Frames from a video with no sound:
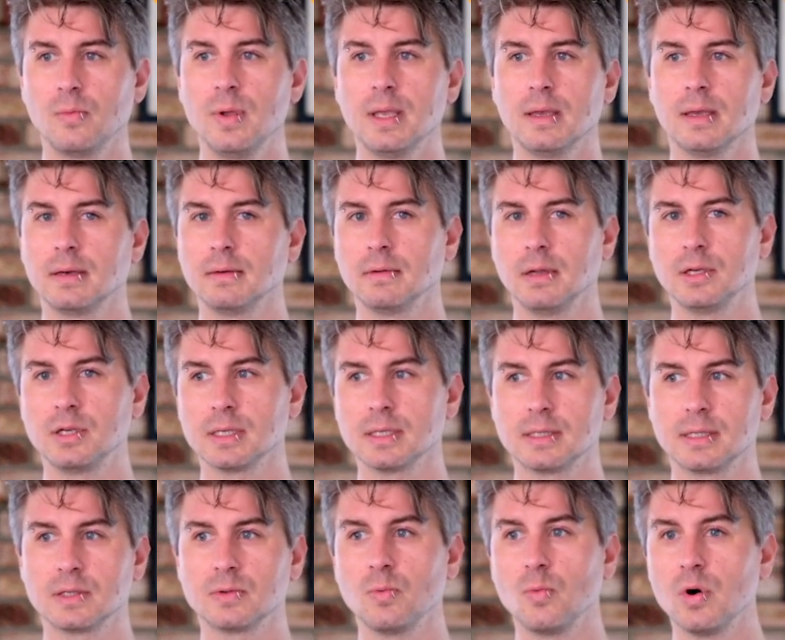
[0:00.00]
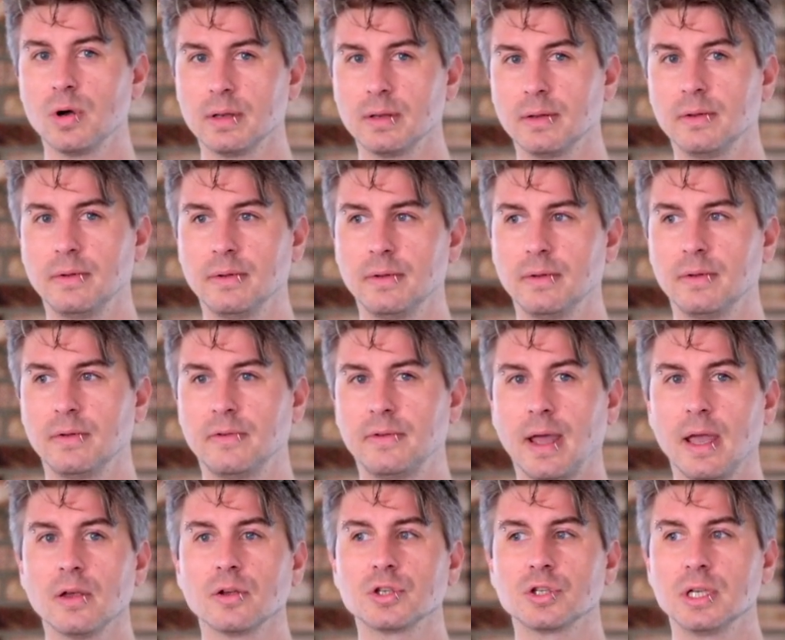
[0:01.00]
we can adjust this one
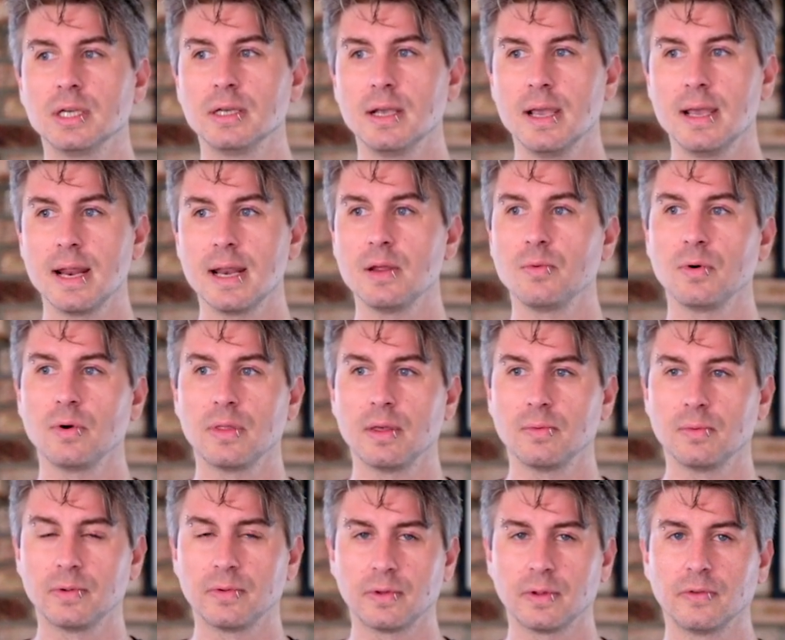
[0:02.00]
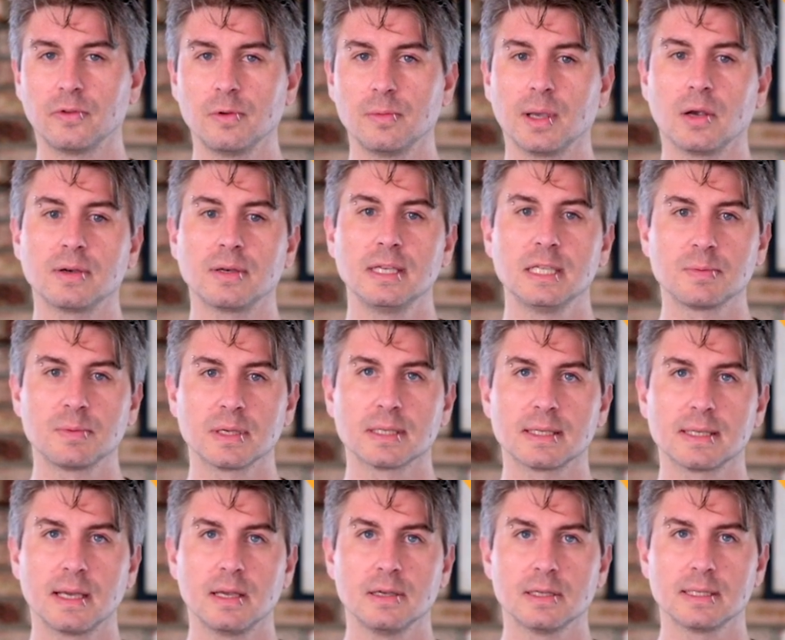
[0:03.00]
style sheet and anywhere that was consuming our Teespring
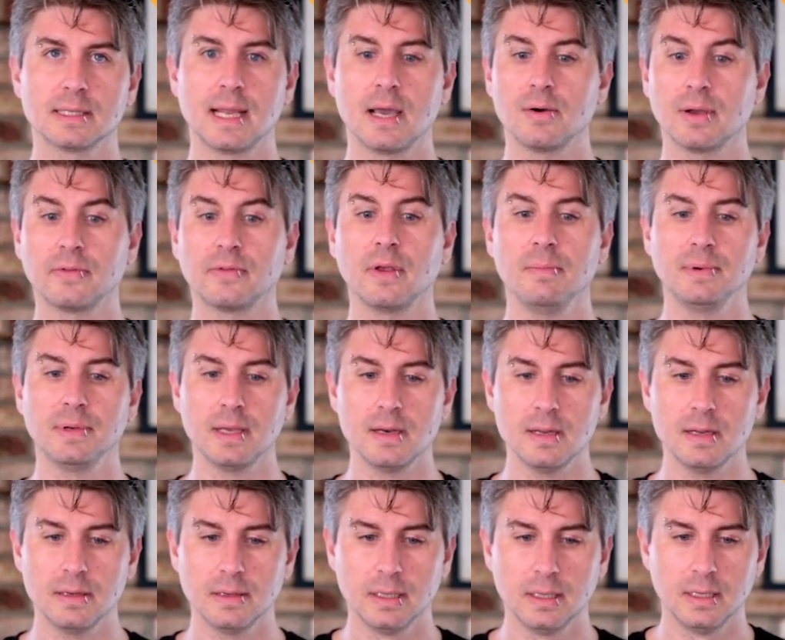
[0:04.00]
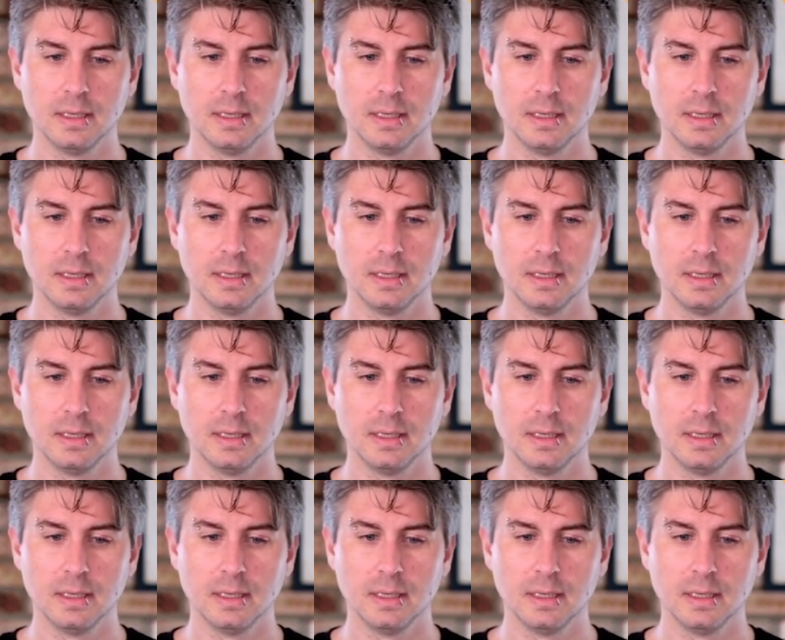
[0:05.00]
styles and now it gets updated.